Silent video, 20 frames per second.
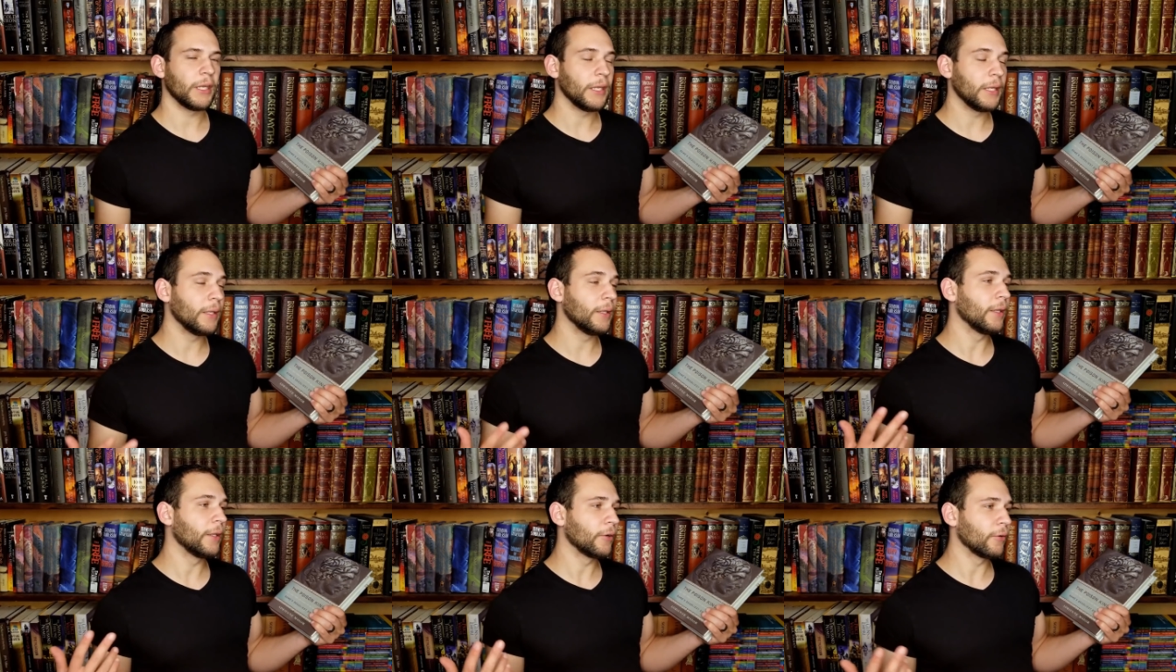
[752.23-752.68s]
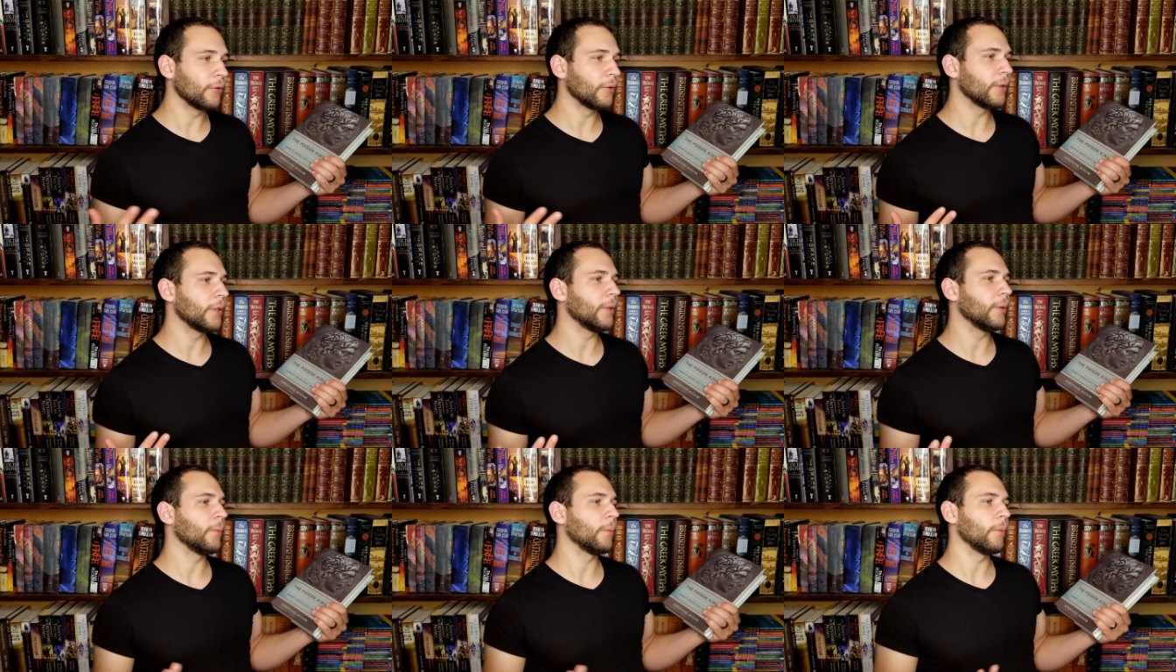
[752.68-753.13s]
He
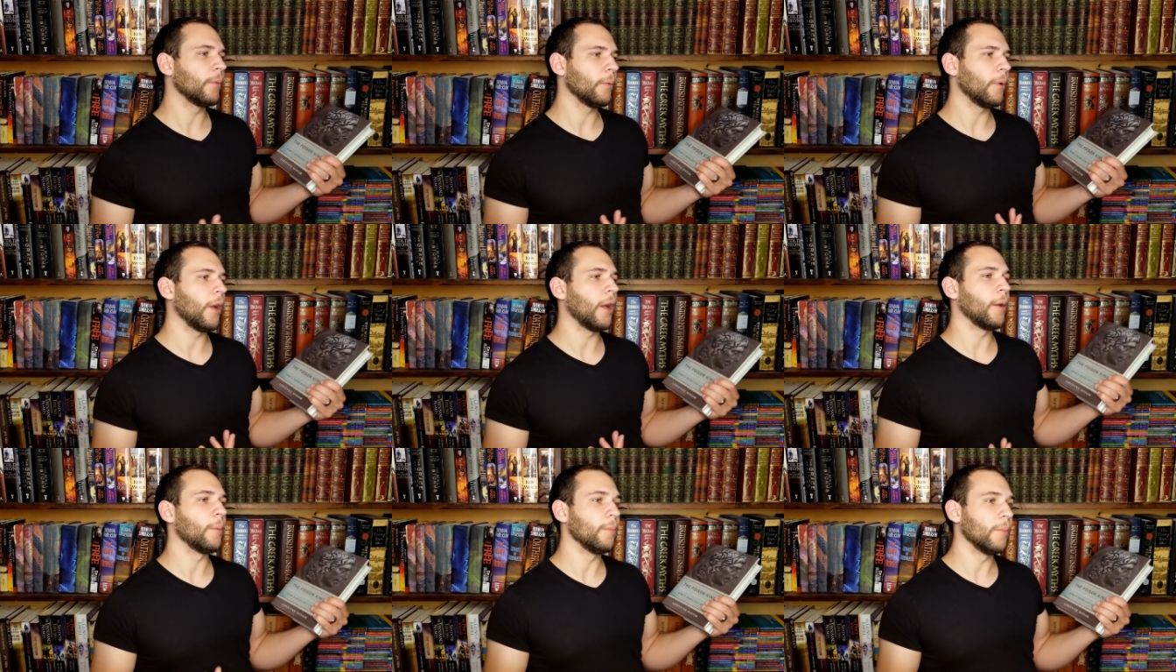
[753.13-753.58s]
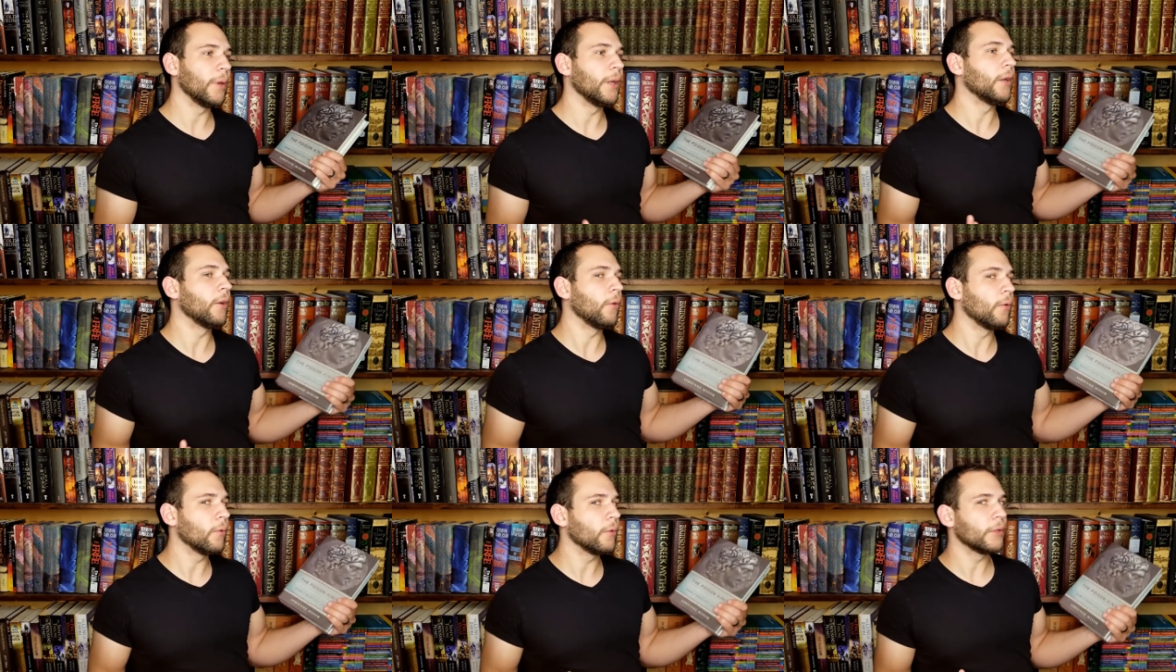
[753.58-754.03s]
literally um,
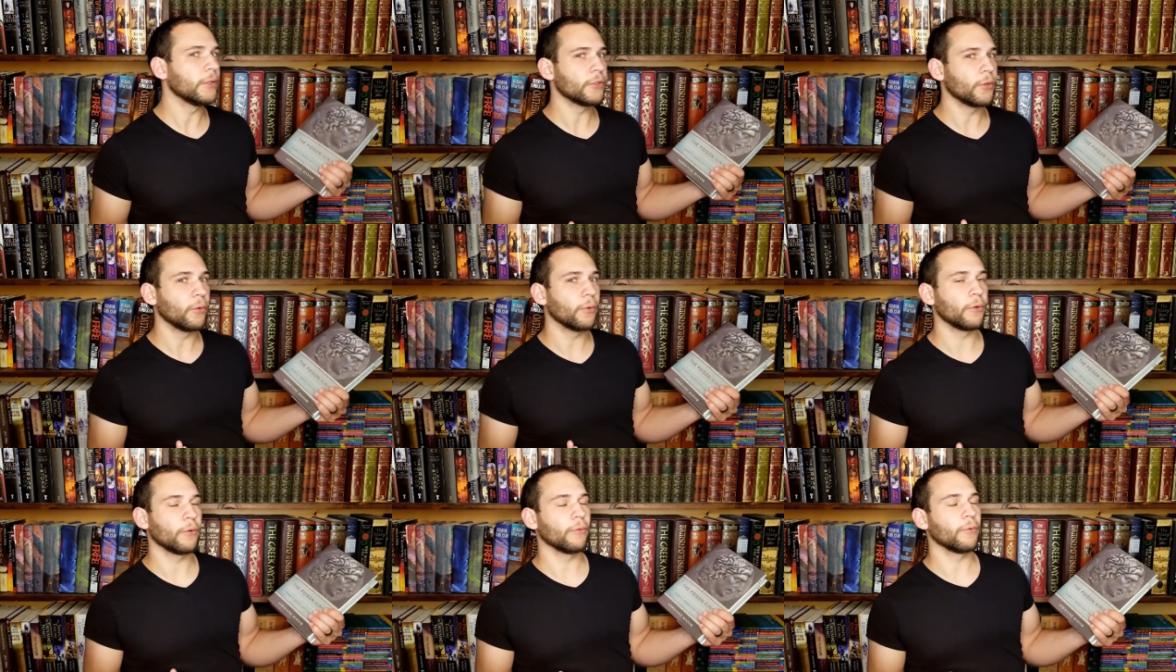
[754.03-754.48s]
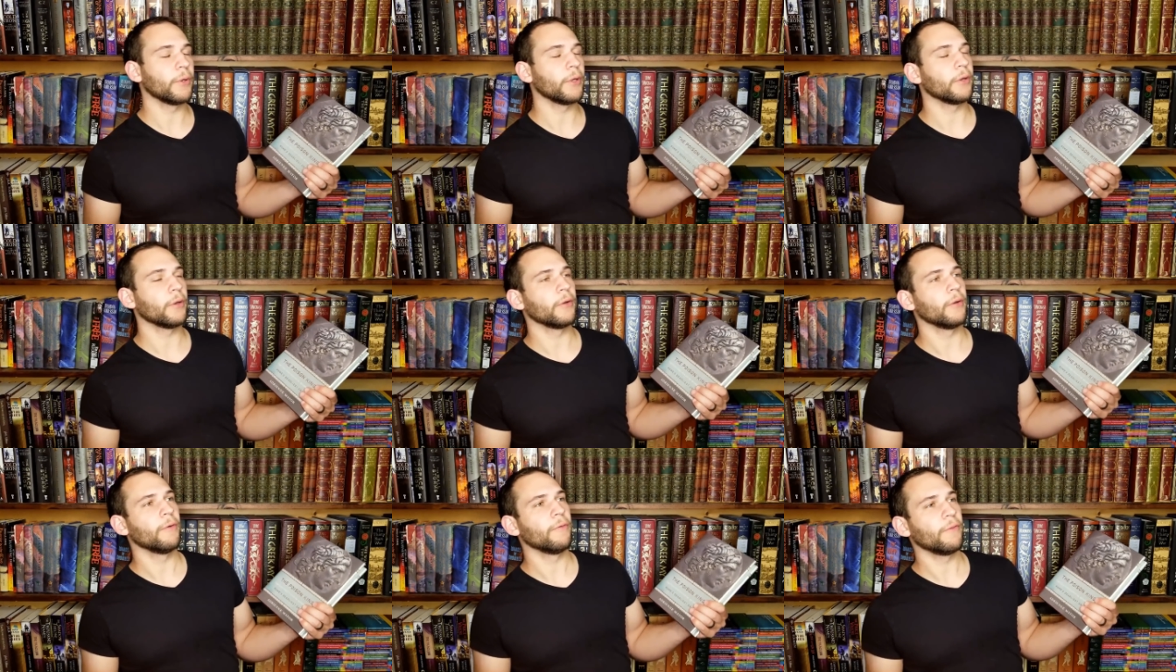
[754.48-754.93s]
made whole, his whole
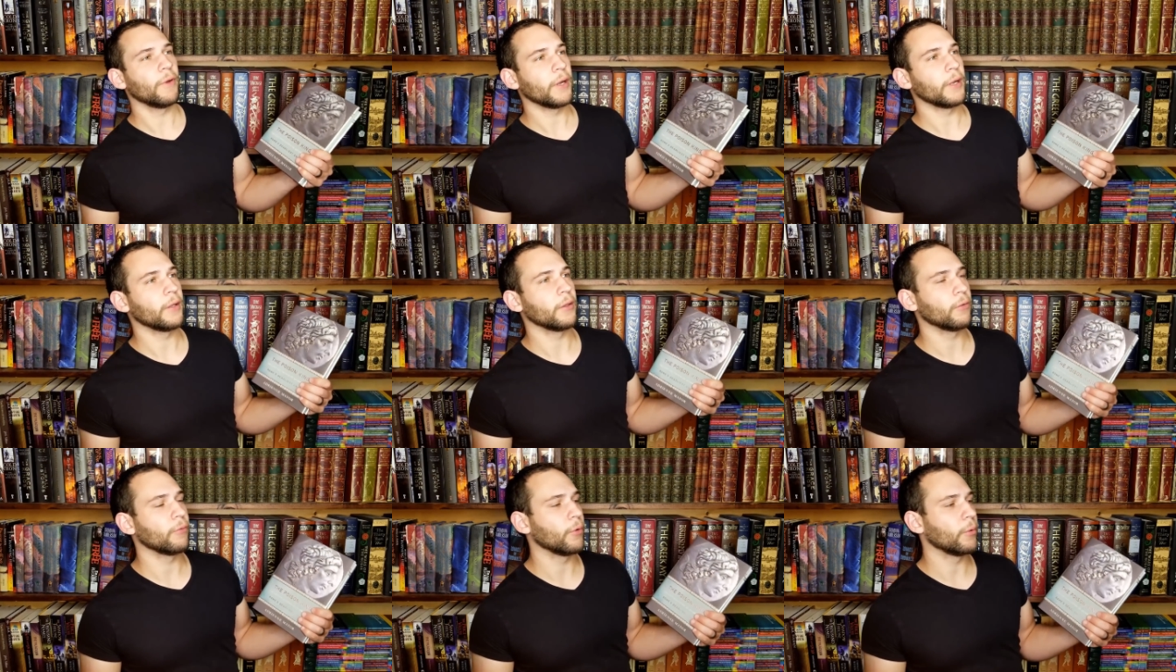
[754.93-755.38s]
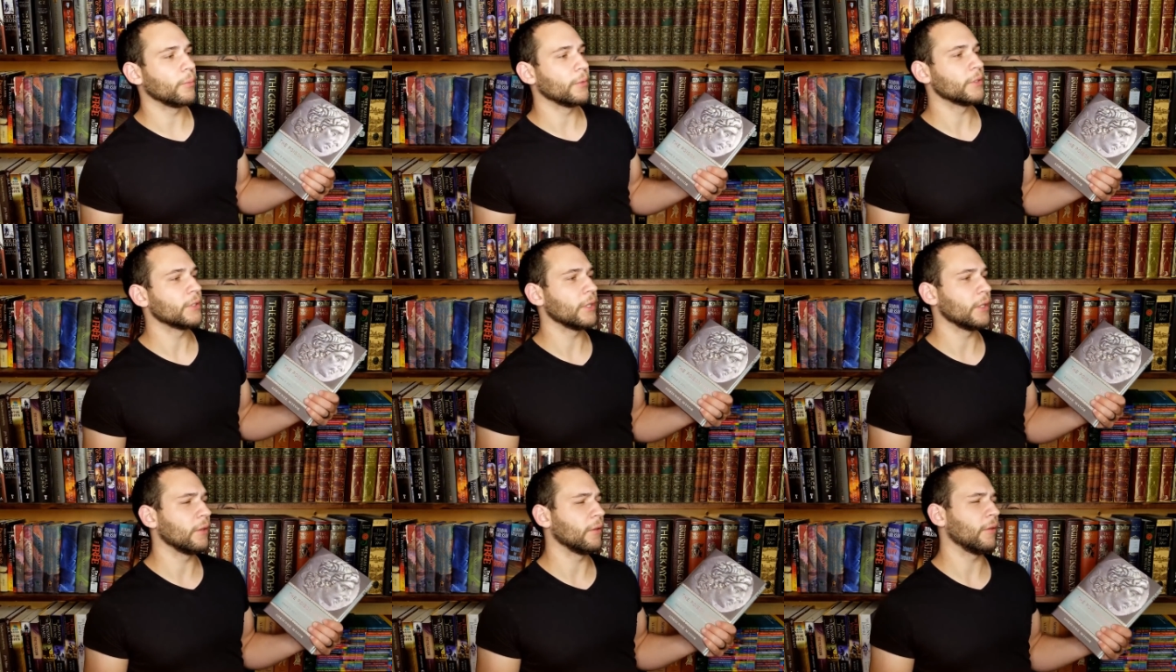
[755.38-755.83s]
career fighting the
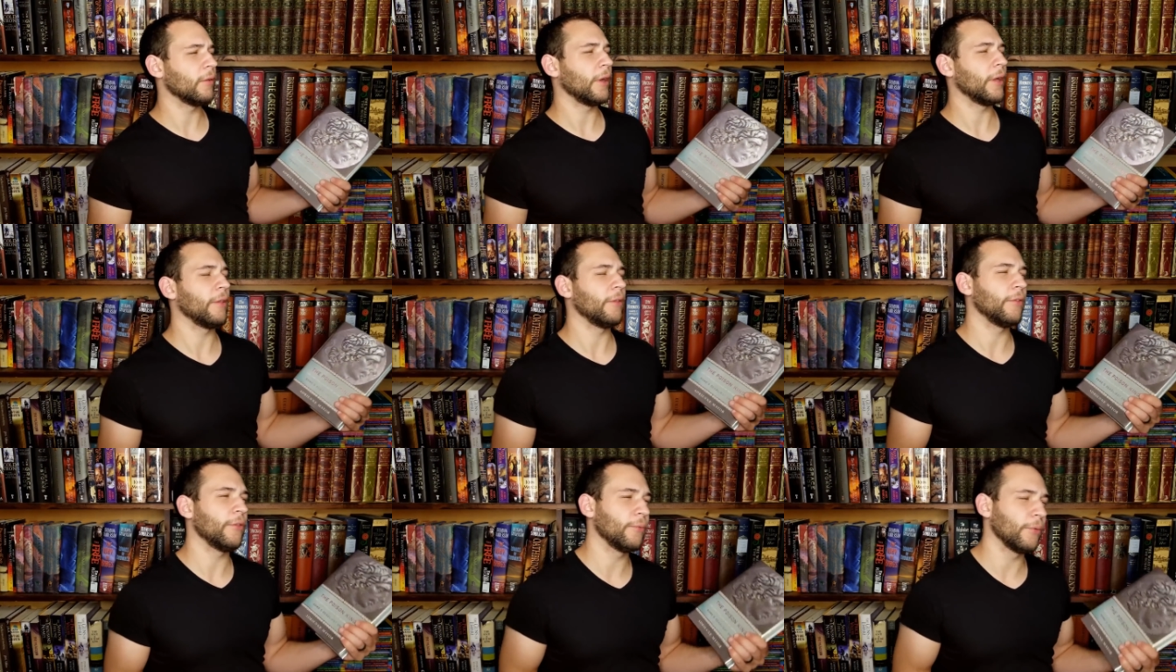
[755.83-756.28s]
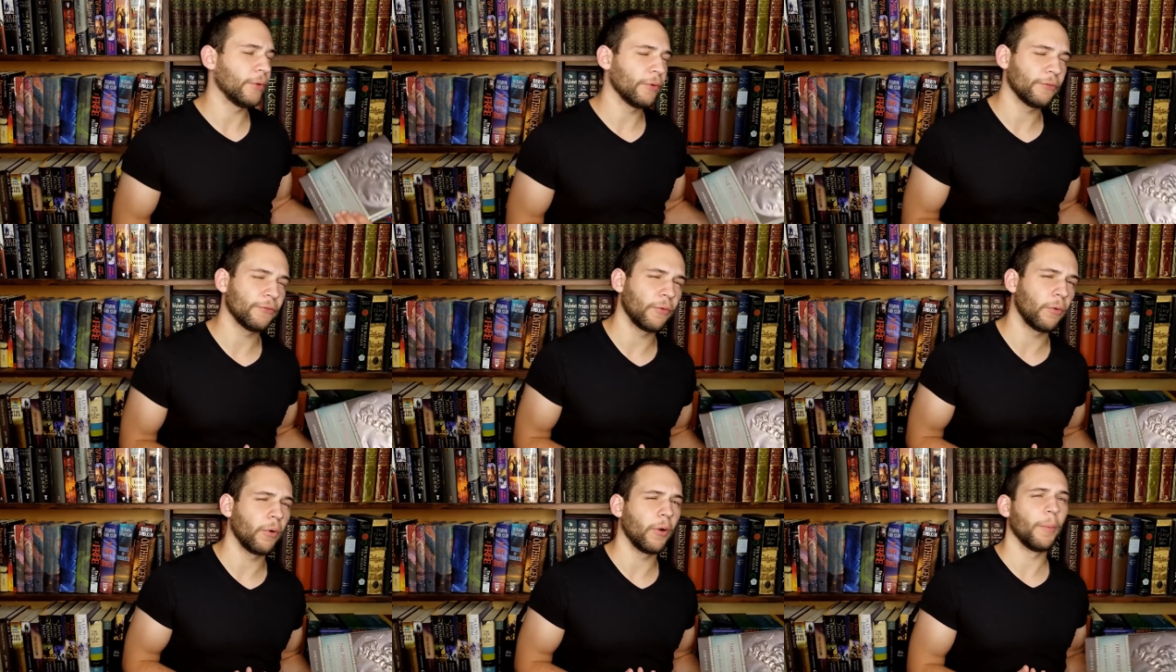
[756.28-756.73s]
Romans in uh, three or
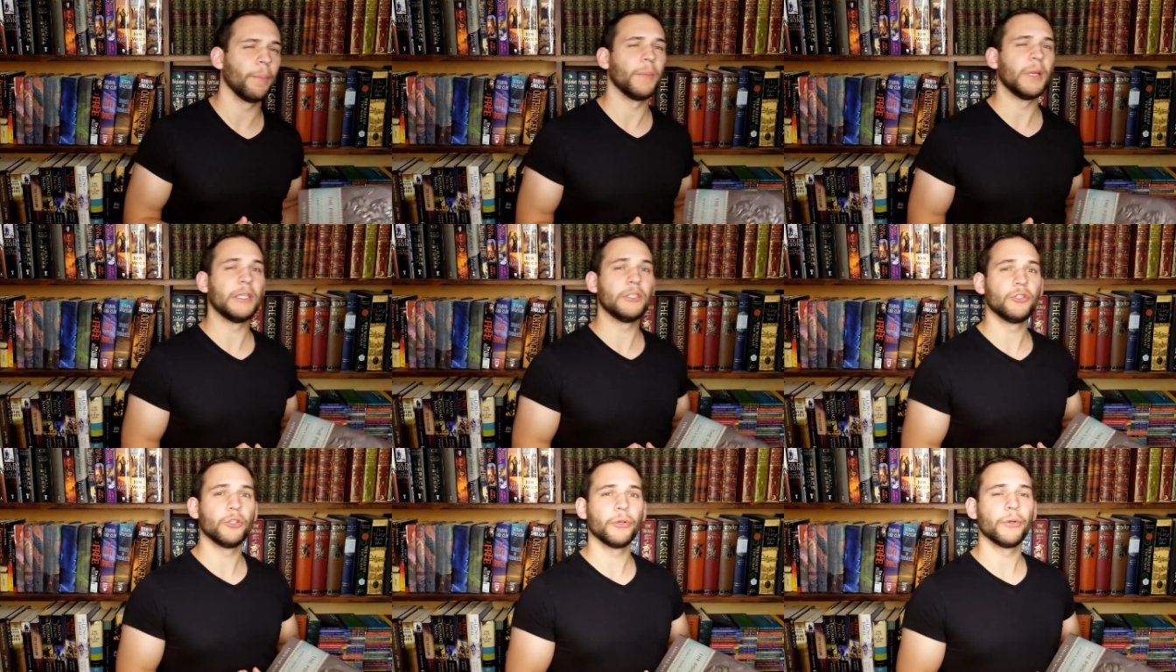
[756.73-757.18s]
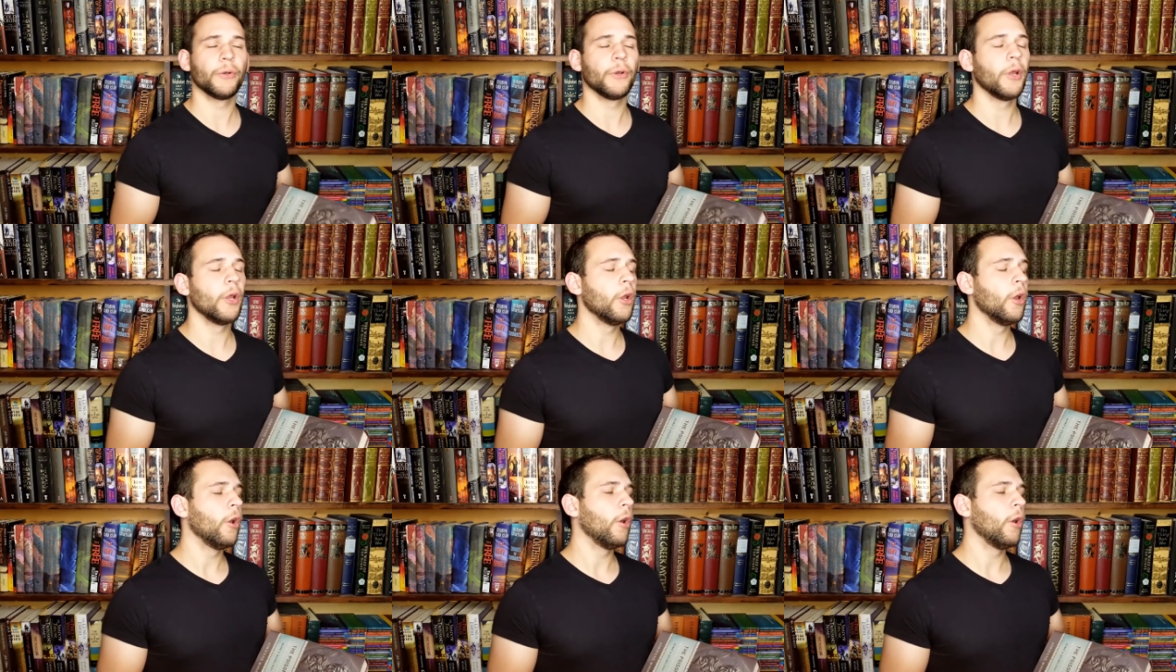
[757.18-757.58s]
four major